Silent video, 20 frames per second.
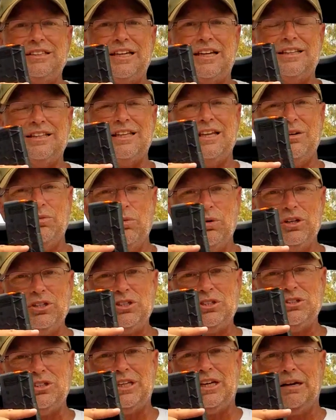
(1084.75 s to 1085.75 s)
And then once
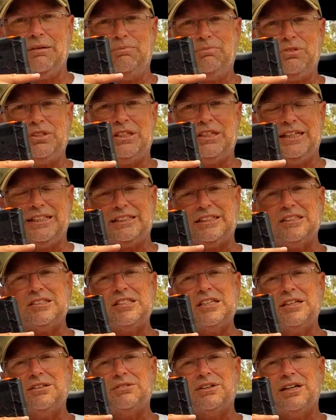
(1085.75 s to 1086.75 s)
you get up to like the
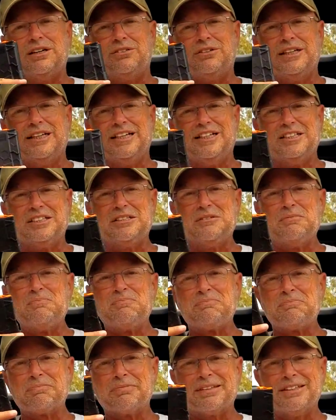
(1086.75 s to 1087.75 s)
10 round range,
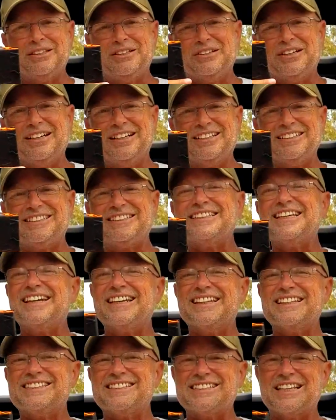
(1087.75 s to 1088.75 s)
you're outside of
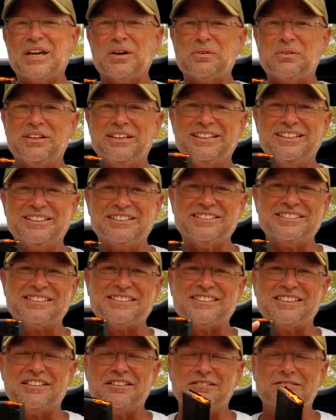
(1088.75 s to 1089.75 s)
the sight window.
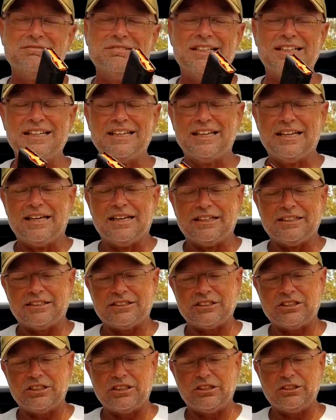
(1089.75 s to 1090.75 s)
So it
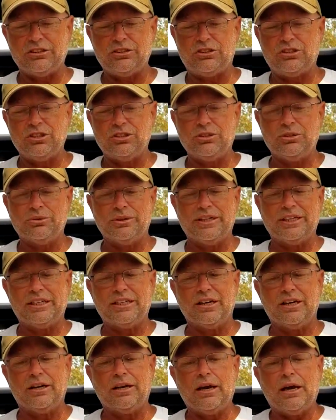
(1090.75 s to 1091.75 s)
doesn't do you any
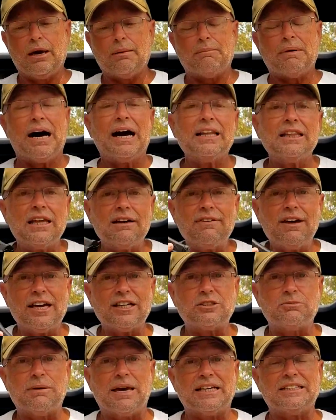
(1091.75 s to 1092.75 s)
good. But I love
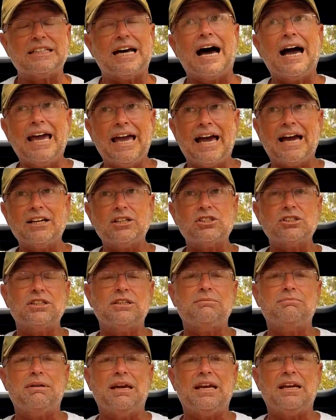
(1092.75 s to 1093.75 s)
Hex Mags. I actually
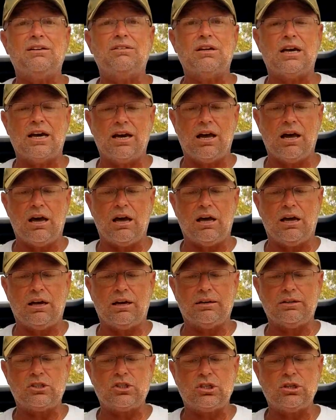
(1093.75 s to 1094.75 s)
made 2
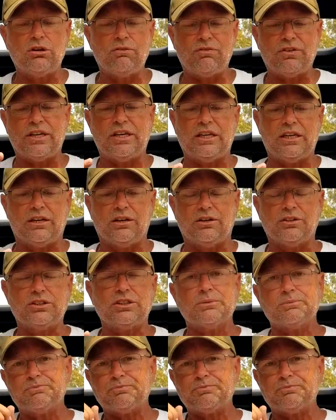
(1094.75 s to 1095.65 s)
videos.